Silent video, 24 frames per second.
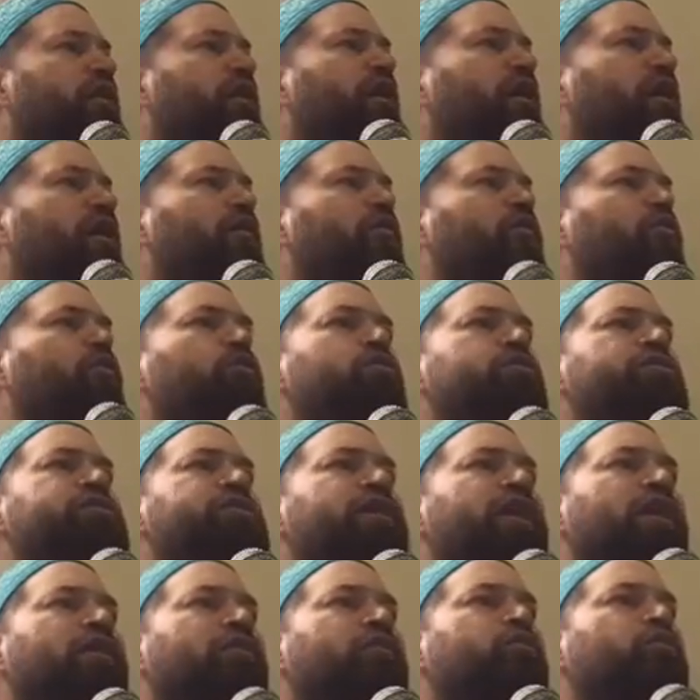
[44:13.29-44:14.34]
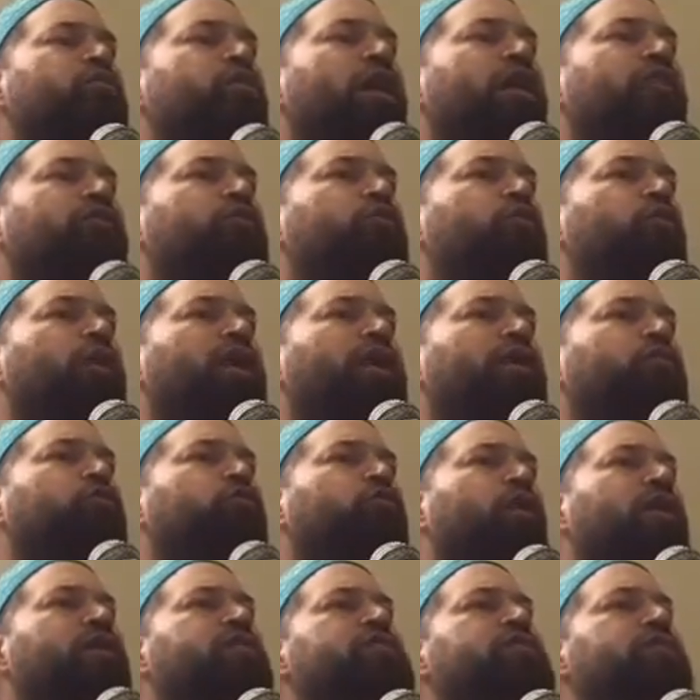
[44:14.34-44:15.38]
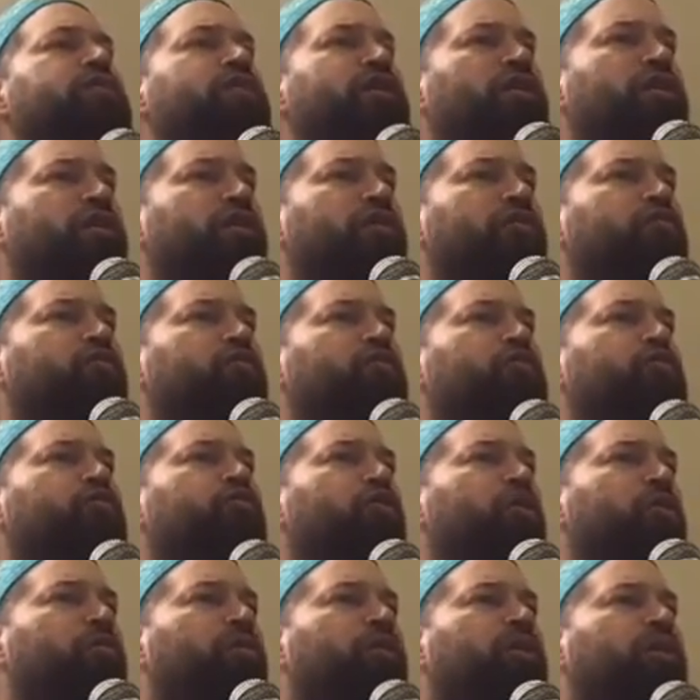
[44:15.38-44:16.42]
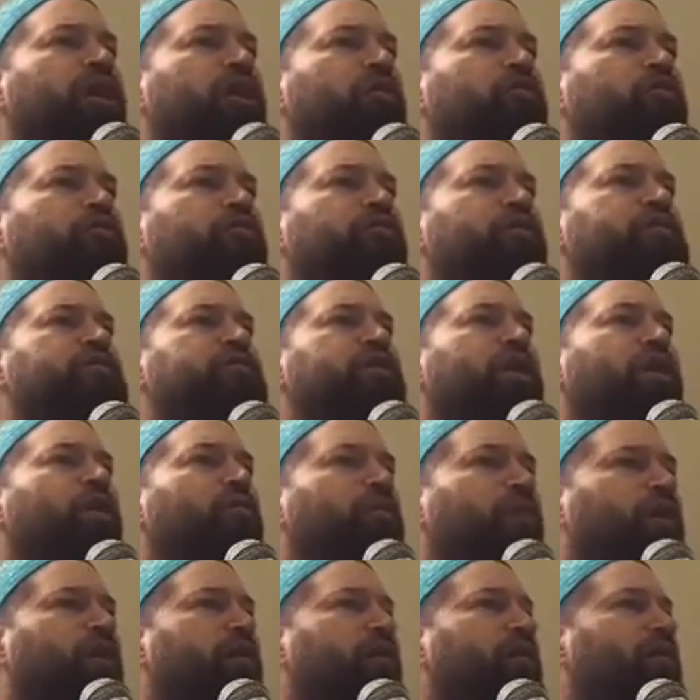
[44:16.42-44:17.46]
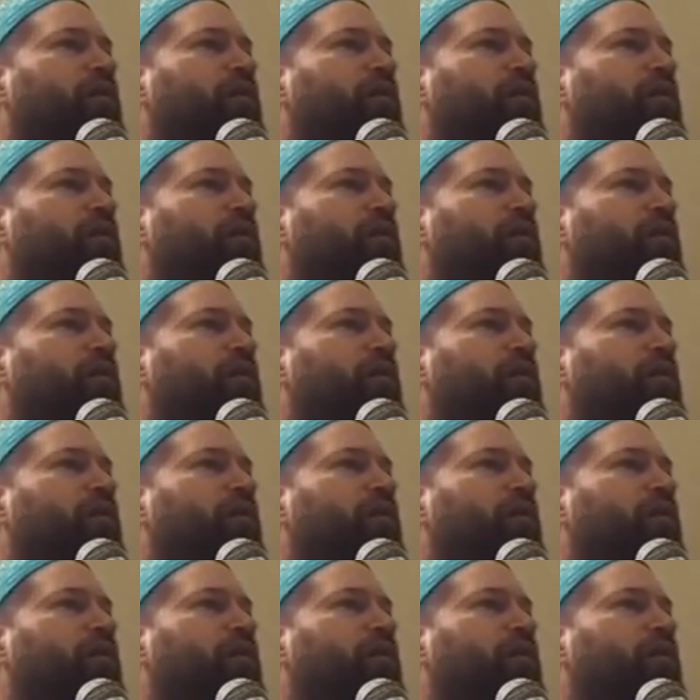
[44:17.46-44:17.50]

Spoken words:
And who said you have to wait twice a year to determine how to face the Qibla?